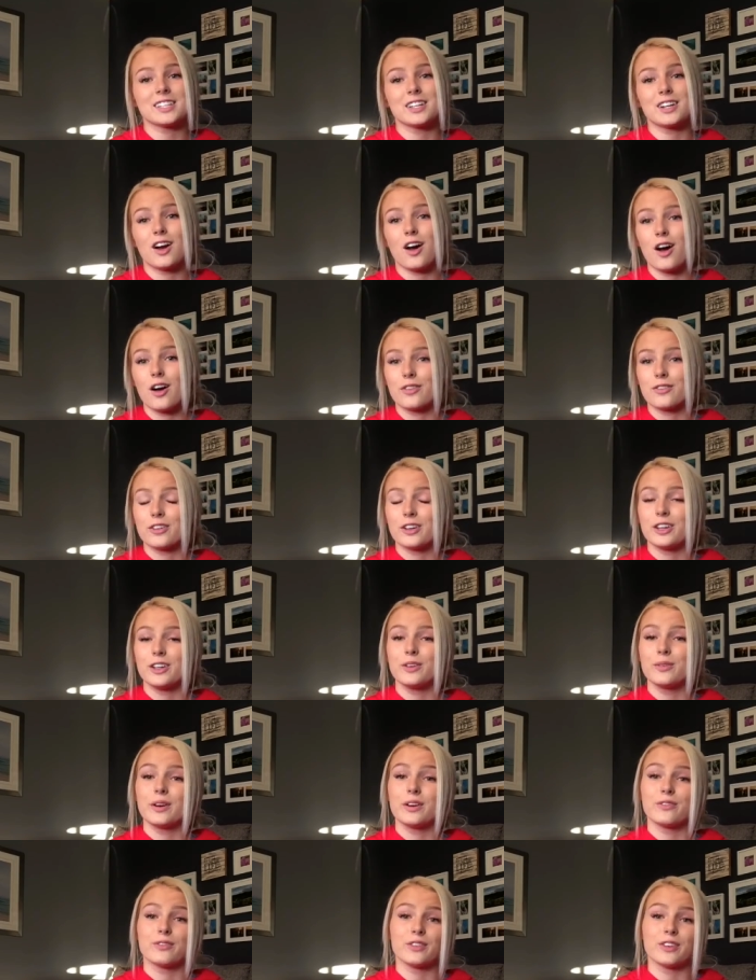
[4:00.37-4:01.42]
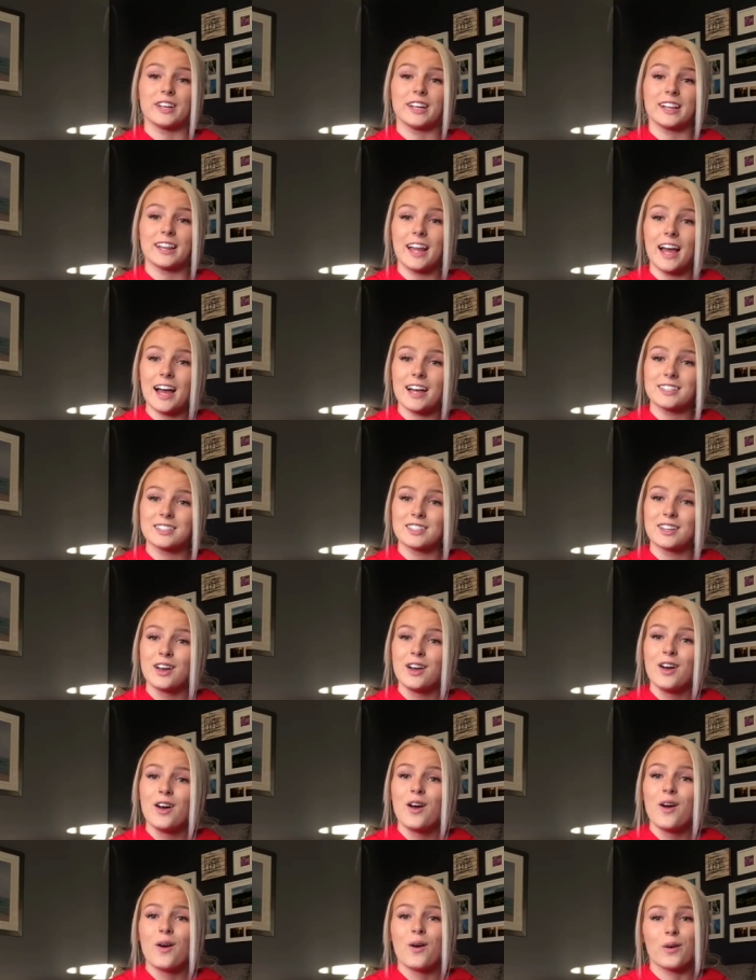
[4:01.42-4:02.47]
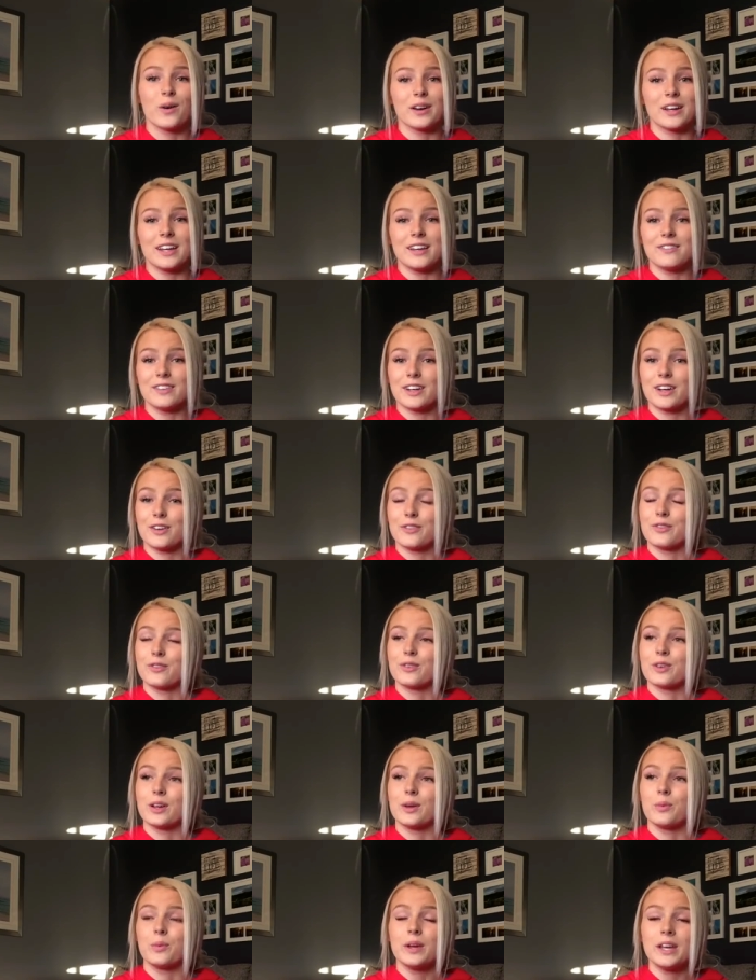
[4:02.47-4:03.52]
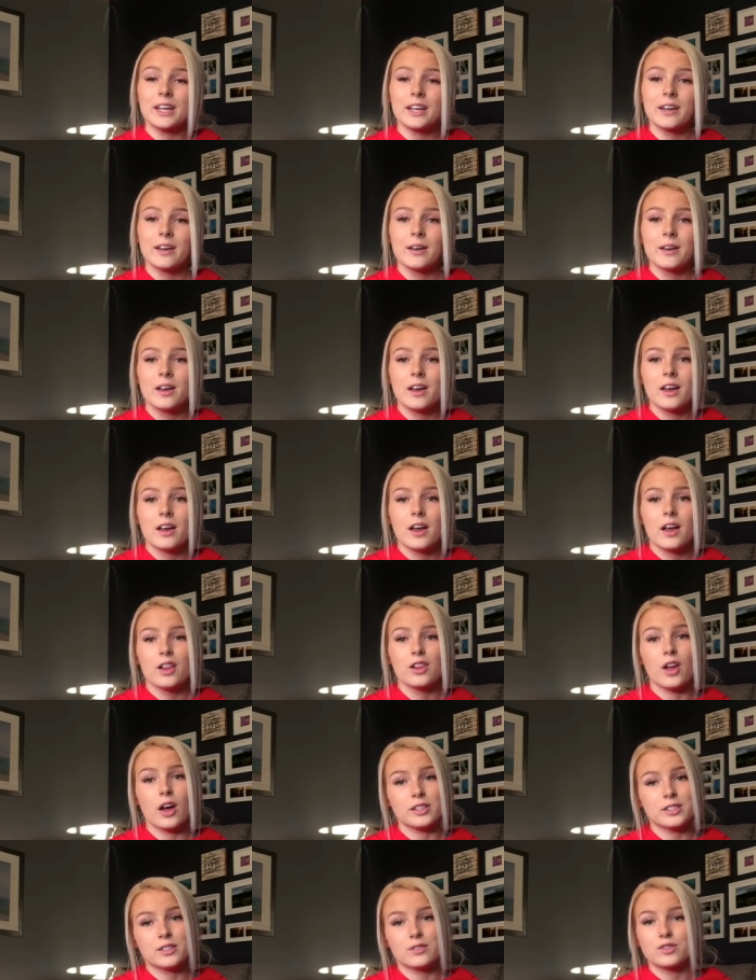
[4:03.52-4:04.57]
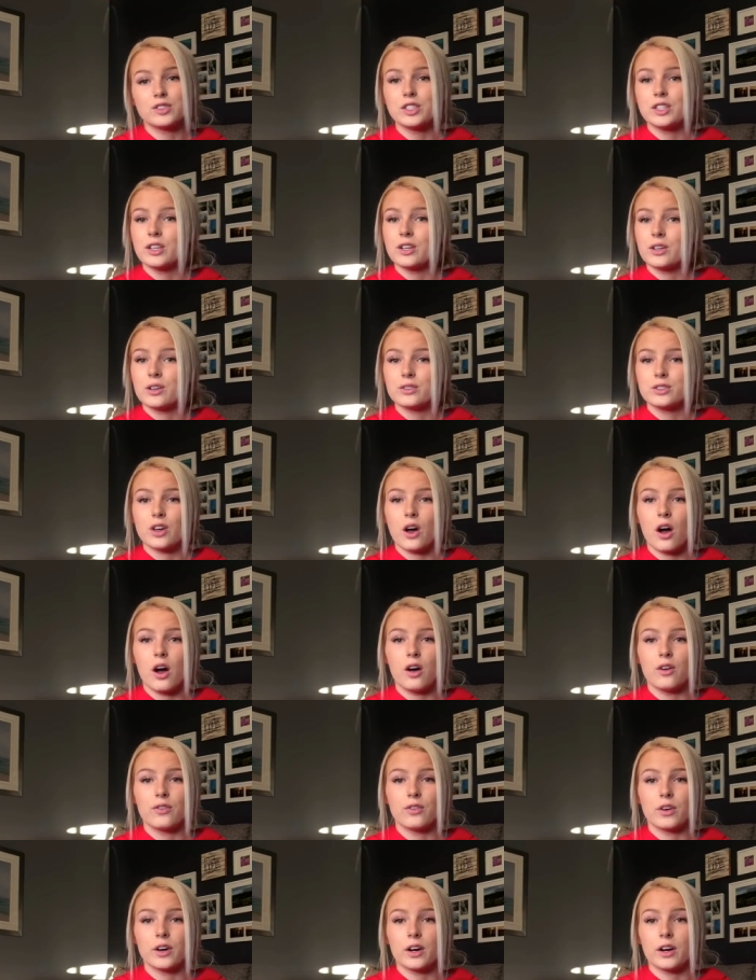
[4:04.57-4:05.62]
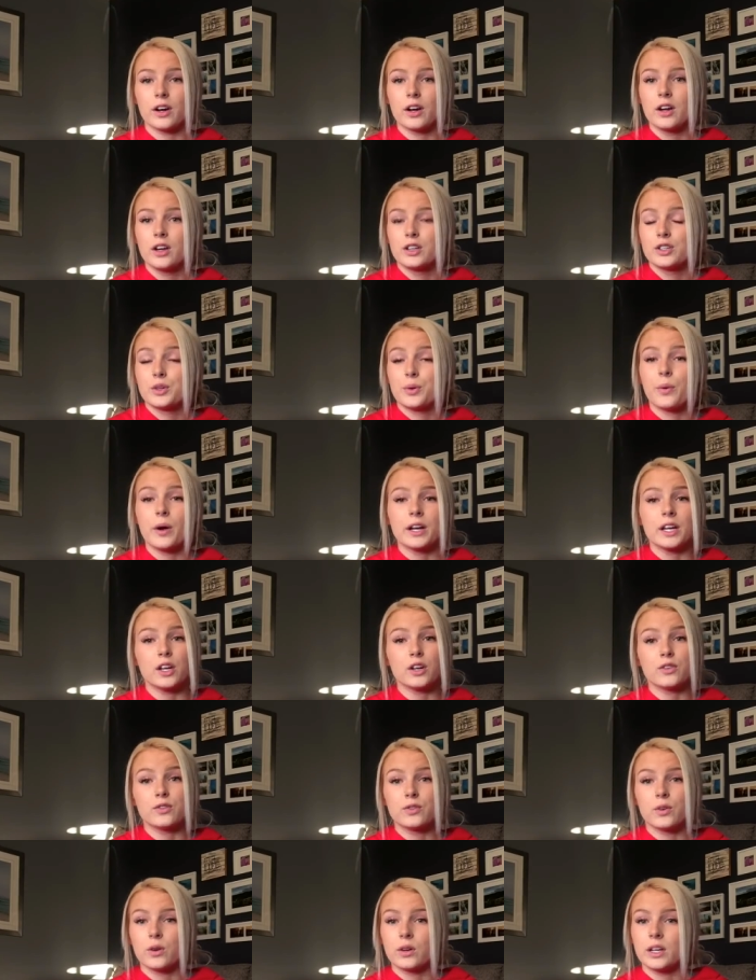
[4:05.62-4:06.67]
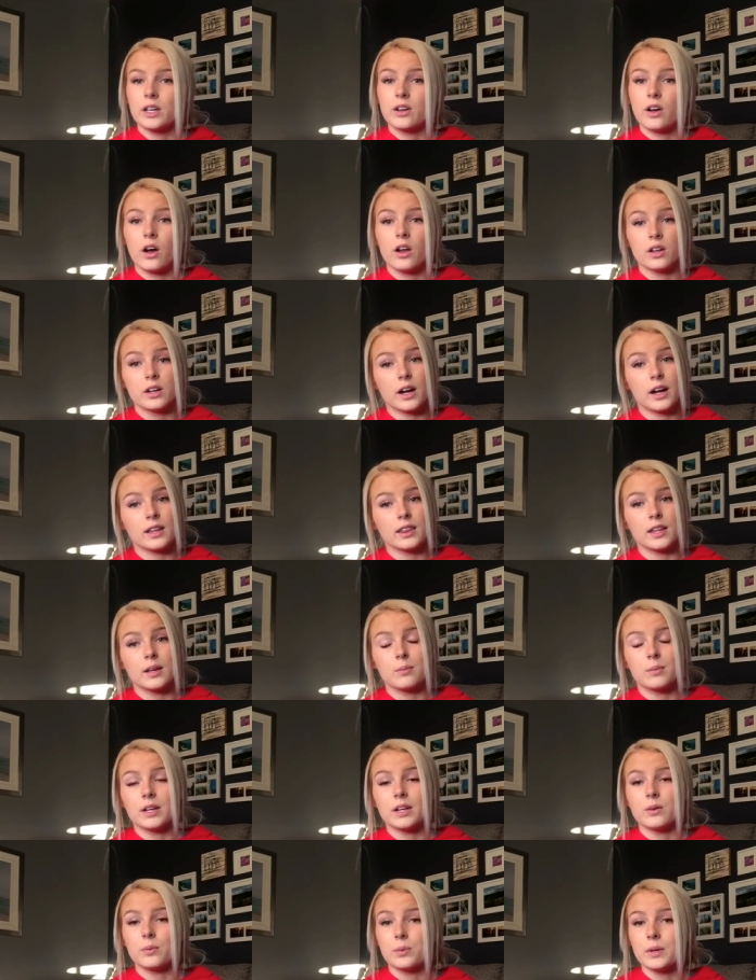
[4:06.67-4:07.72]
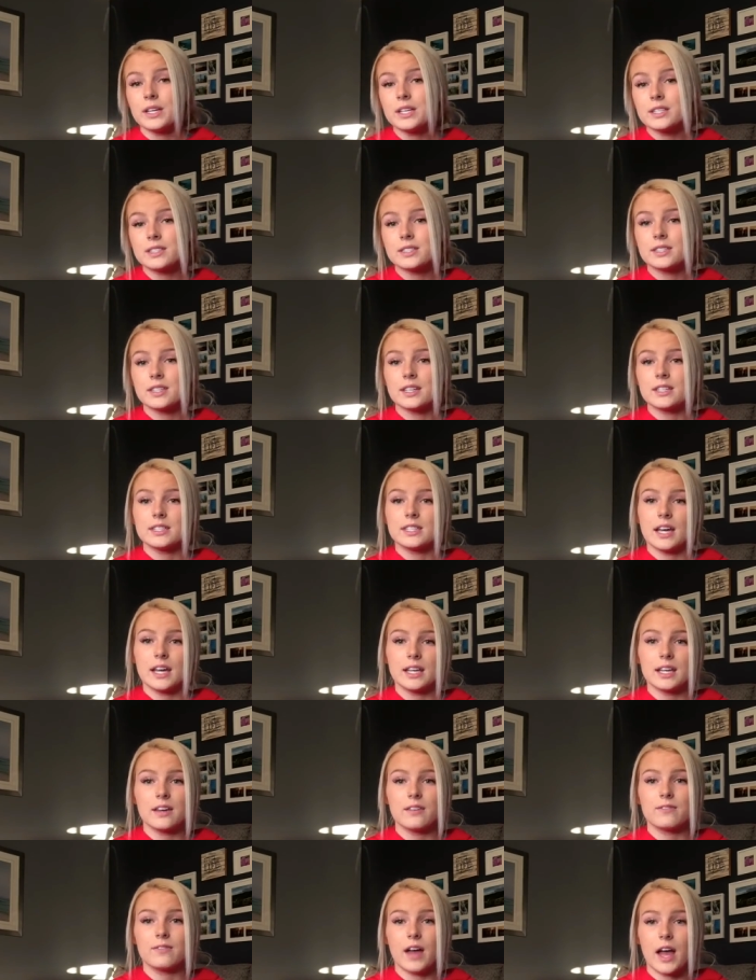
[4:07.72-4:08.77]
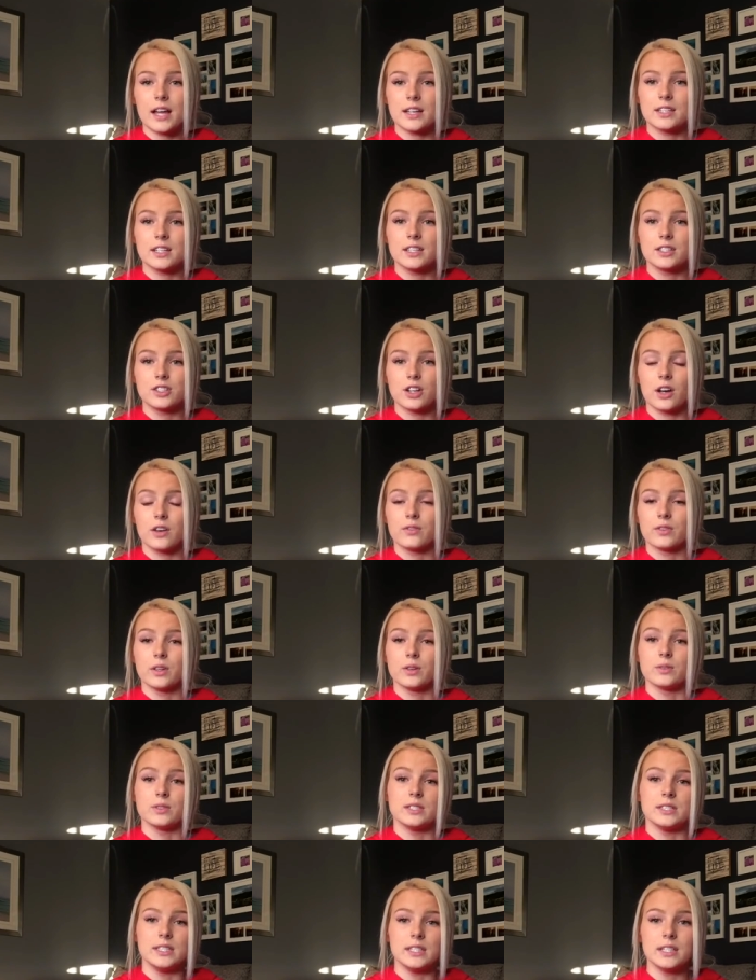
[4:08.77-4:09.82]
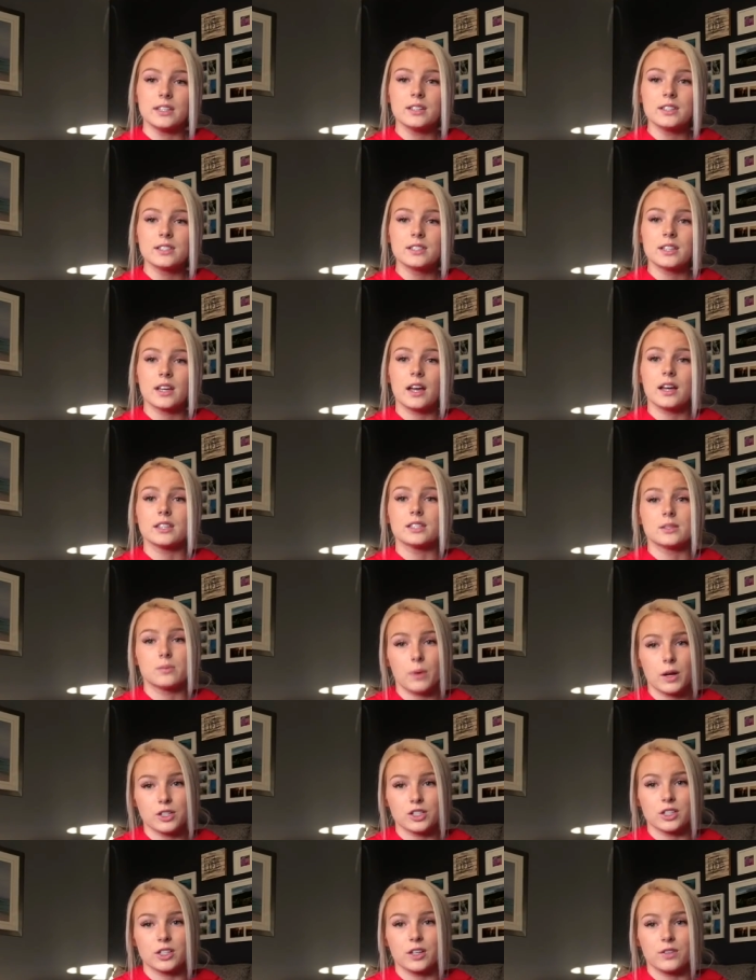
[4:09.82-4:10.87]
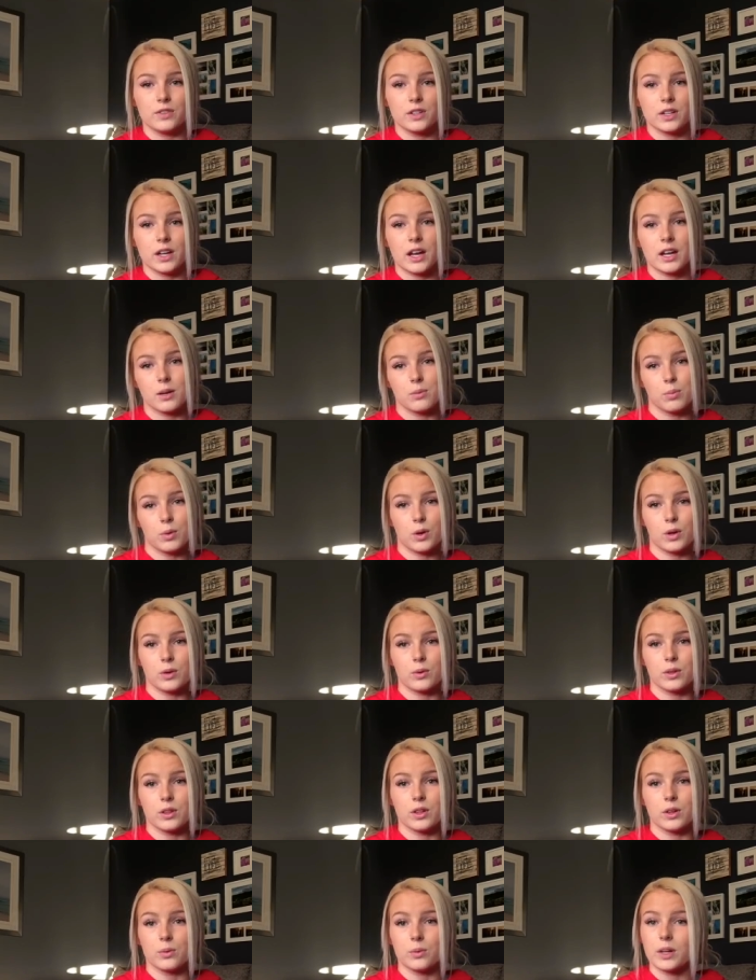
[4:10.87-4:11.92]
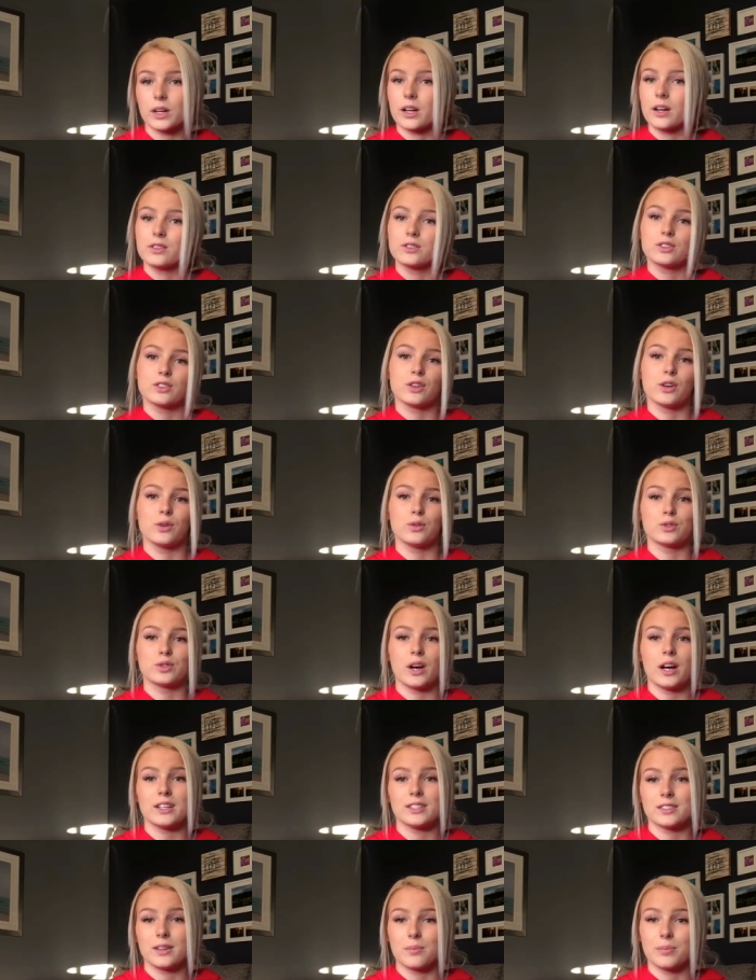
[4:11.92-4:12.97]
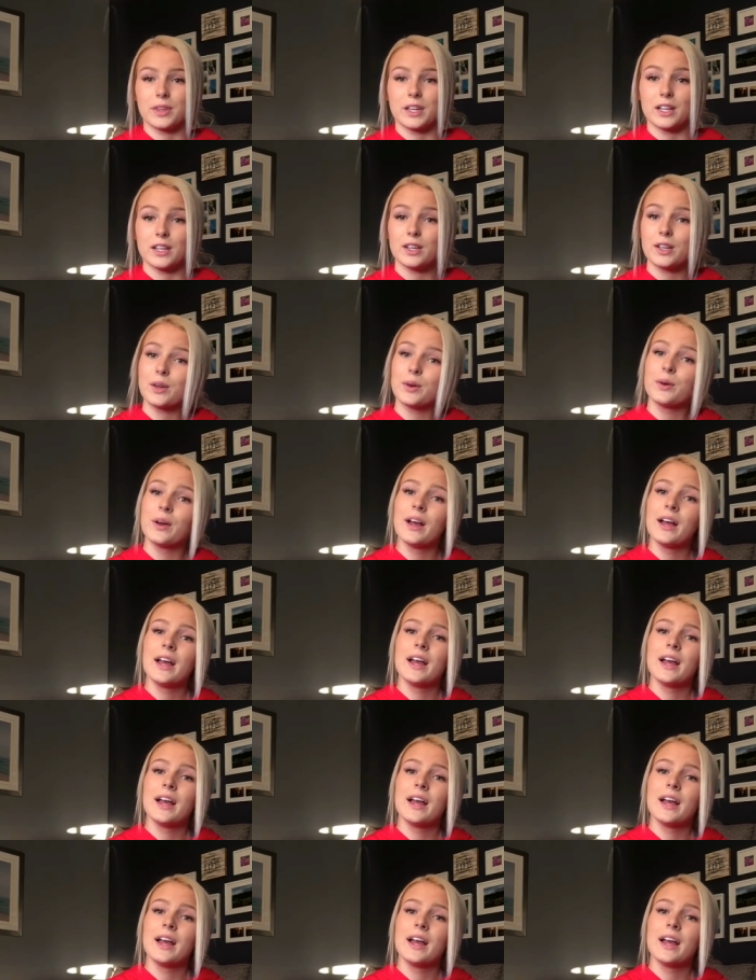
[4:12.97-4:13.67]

going to offer you a free class or even a free week. Lots of studios offer $20 or $40 unlimited weeks. Take advantage of those deals, especially if you're getting bored with your workouts. Go try something new.